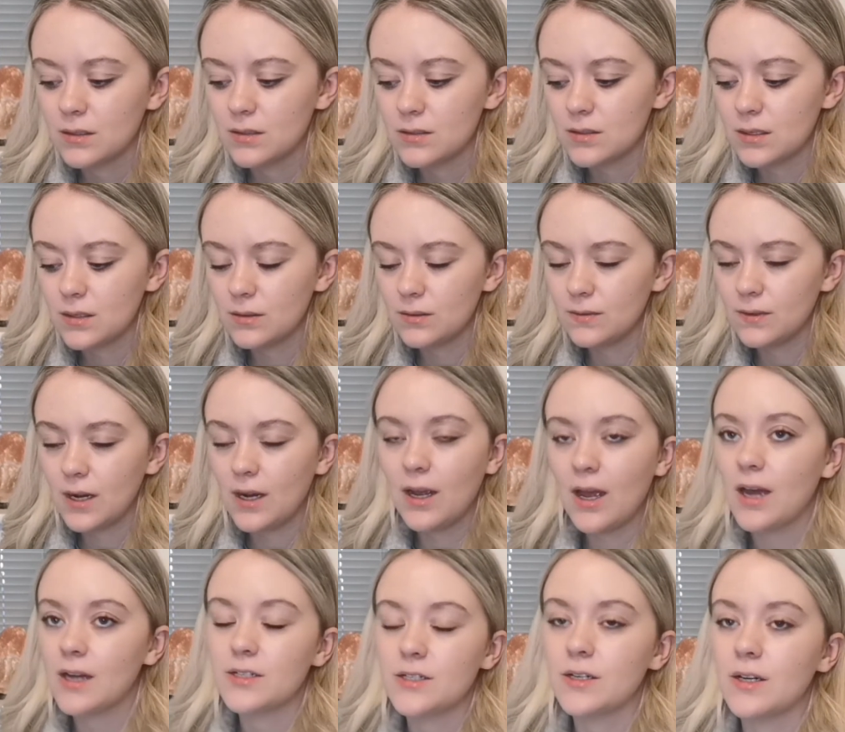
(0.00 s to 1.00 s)
Is that not right?
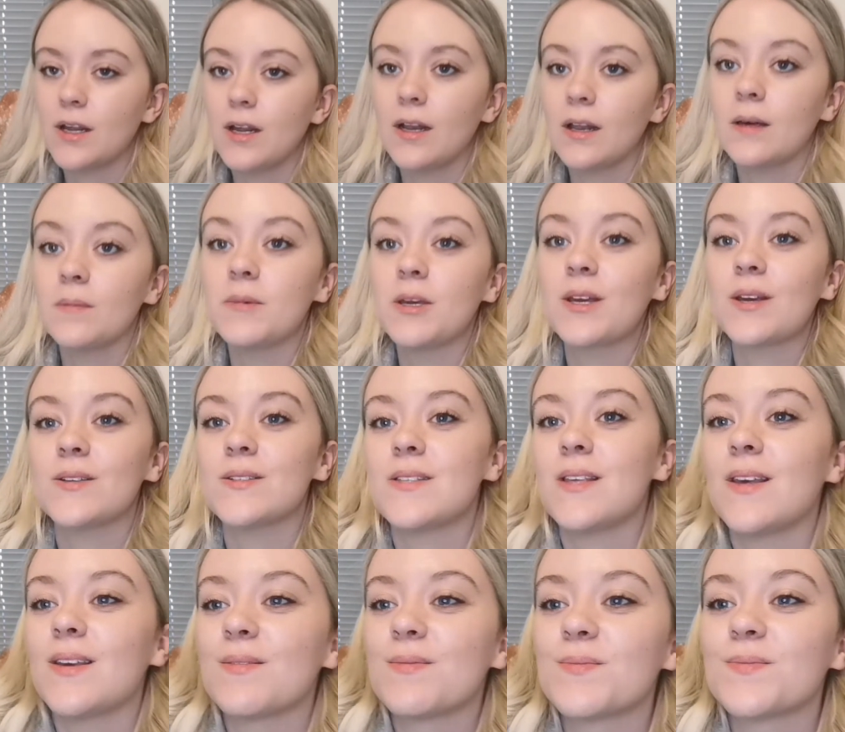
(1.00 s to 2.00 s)
I don't know. Let me go
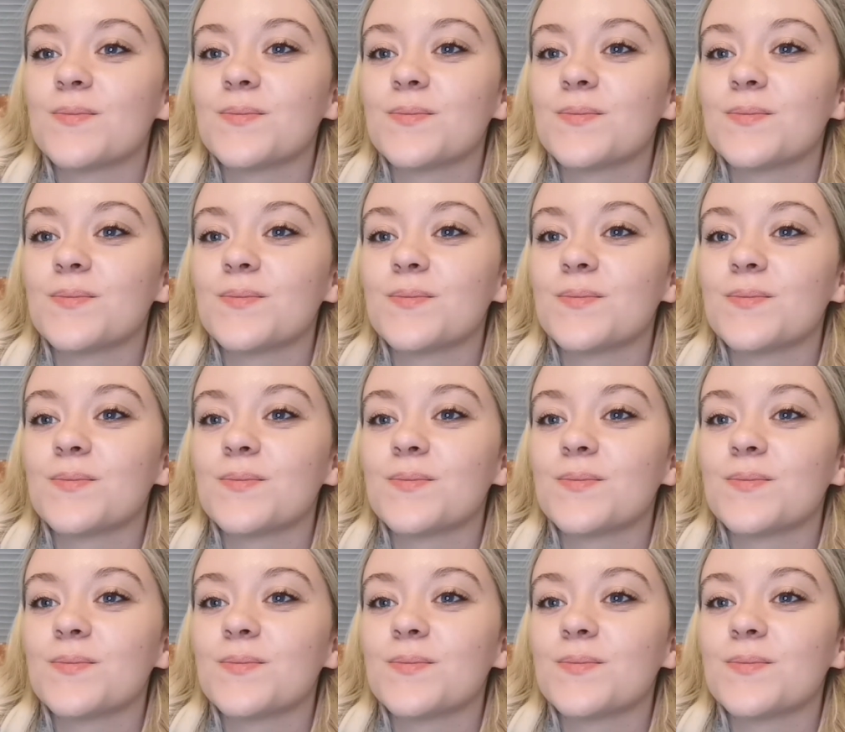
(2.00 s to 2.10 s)
see.